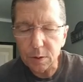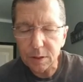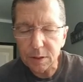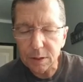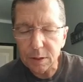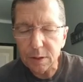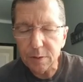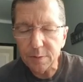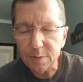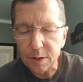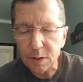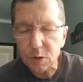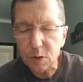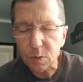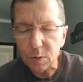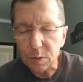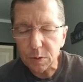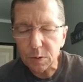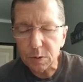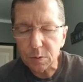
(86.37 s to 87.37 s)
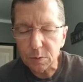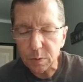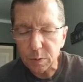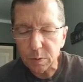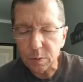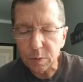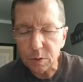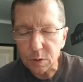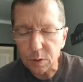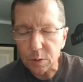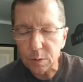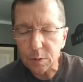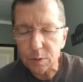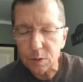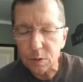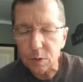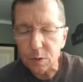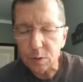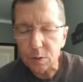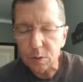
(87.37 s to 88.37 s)
As individuals, we would turn
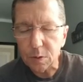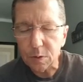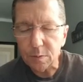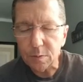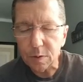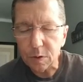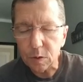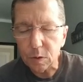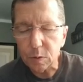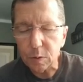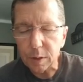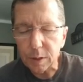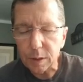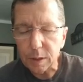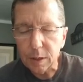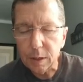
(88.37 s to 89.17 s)
to you individually